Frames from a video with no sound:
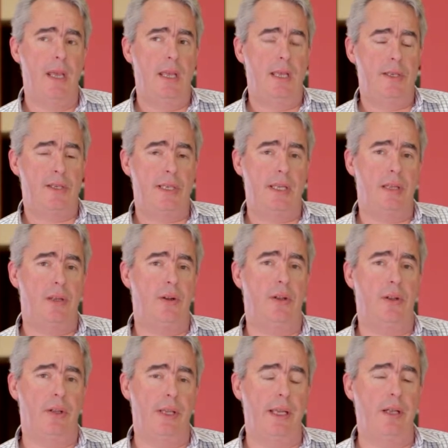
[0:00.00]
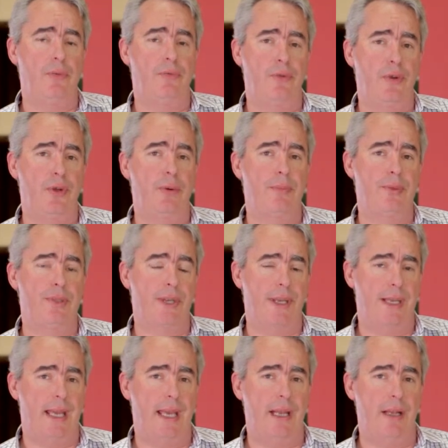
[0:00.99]
You see a lot of legal firms,
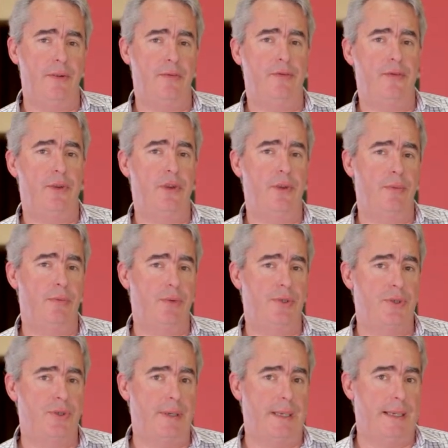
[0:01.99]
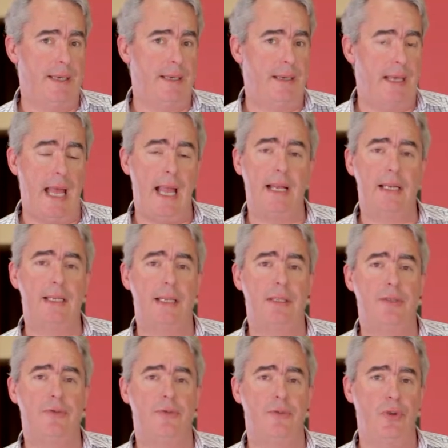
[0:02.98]
accounting firms,
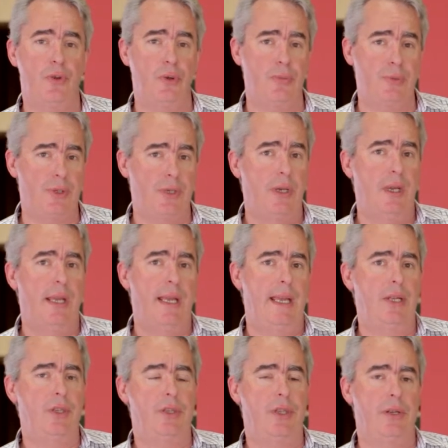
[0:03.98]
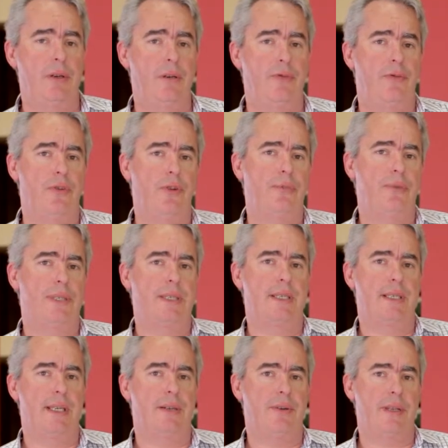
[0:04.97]
architecture firms, engineering firms,
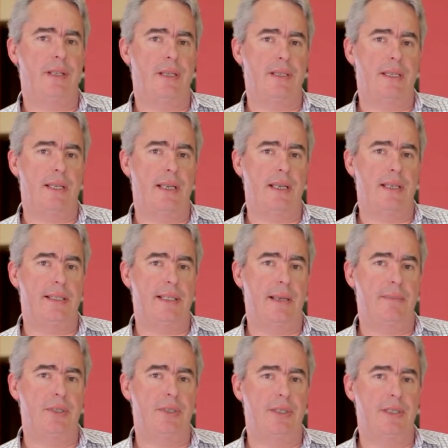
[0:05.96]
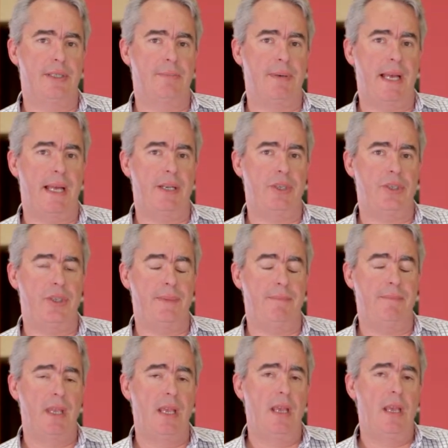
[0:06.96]
etc. that are established as a partnership.
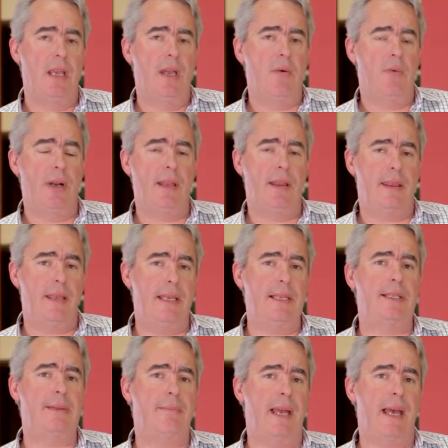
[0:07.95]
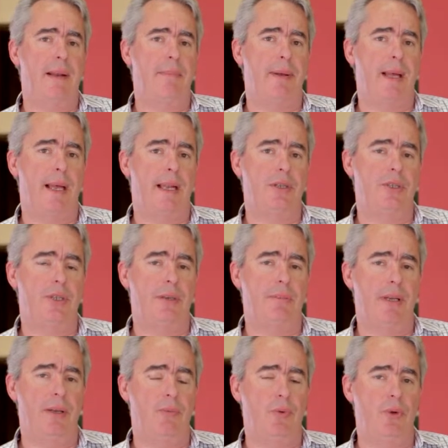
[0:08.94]
One of the things about a
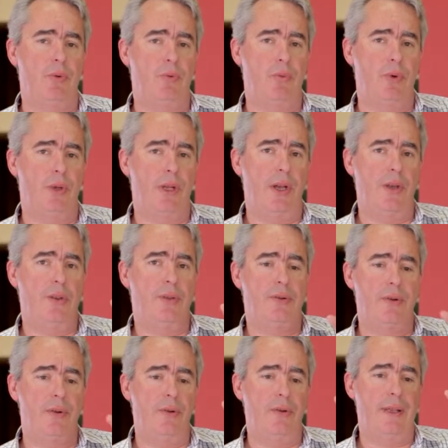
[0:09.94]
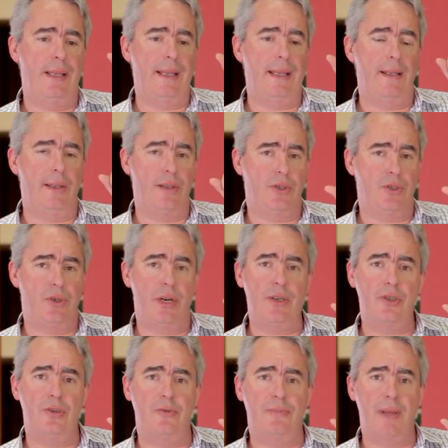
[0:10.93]
partnership, and we'll go through the
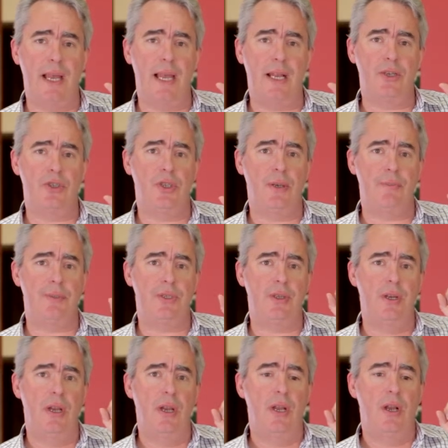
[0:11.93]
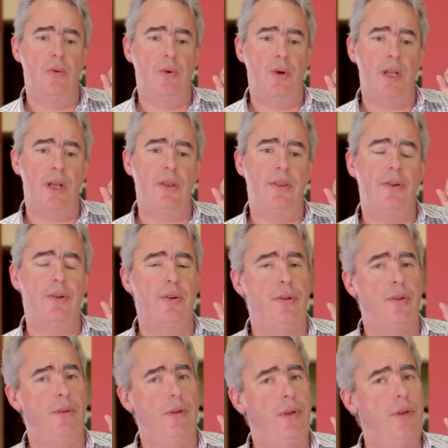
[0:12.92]
structure of partnerships, we'll go
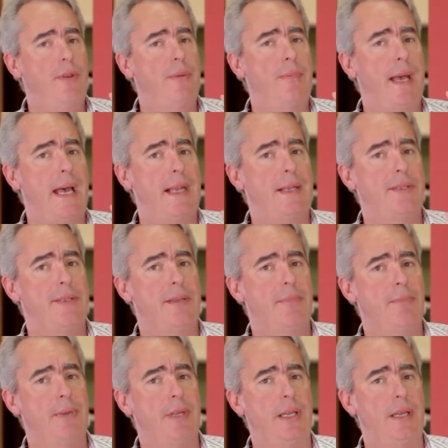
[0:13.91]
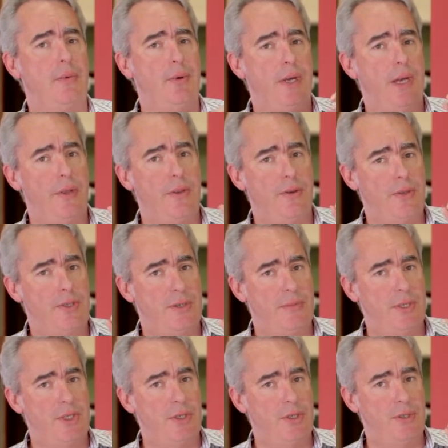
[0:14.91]
through who the partners can be, we'll go through
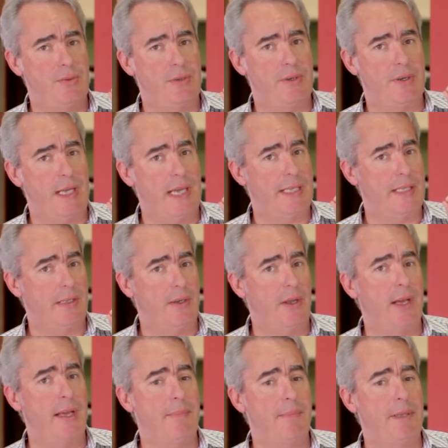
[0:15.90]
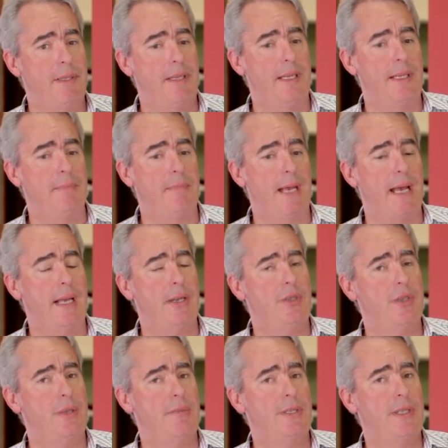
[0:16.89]
some issues with regard to liability in
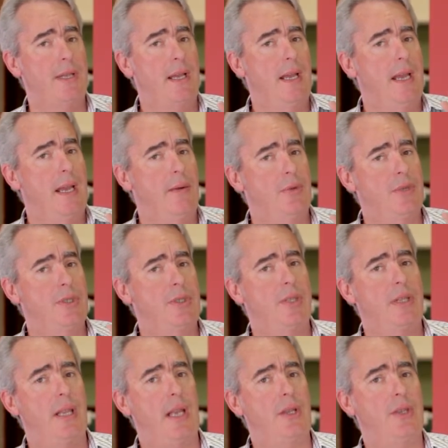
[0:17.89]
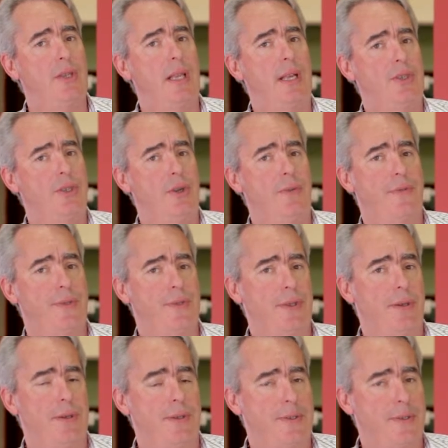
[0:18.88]
partnerships, and we'll just touch off
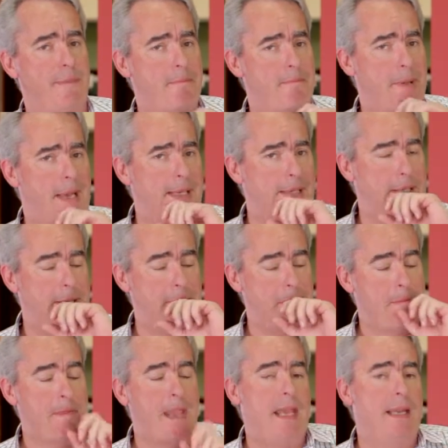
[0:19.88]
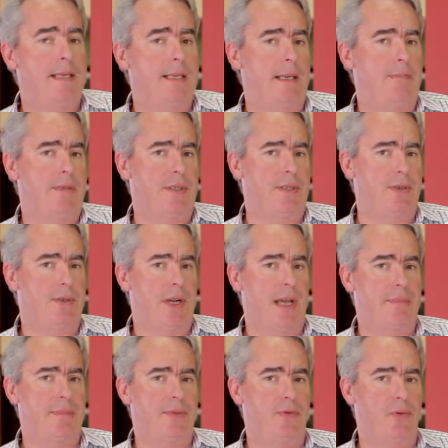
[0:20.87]
on some basic tips and
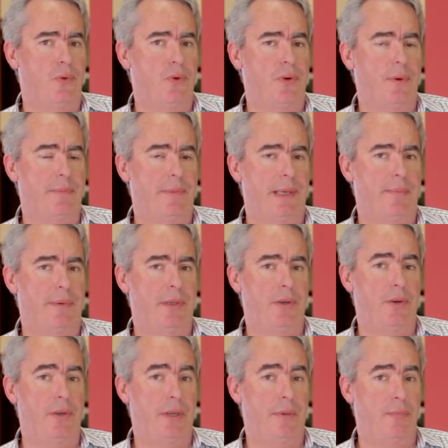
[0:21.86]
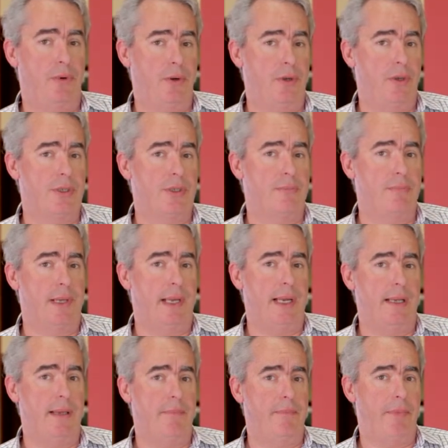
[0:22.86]
traps for people who are
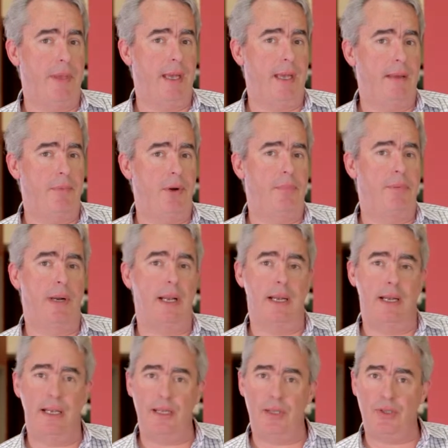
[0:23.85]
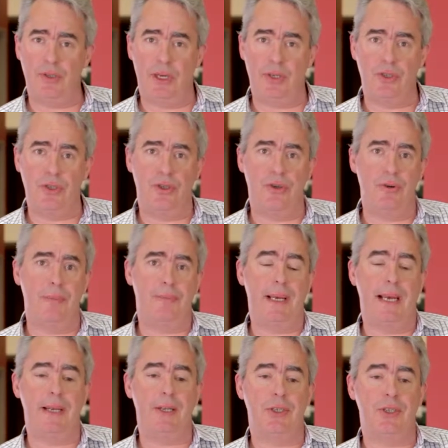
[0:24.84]
contemplating operating their structure through a
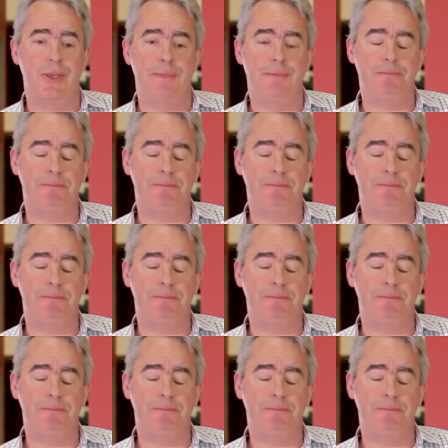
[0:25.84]
partnership.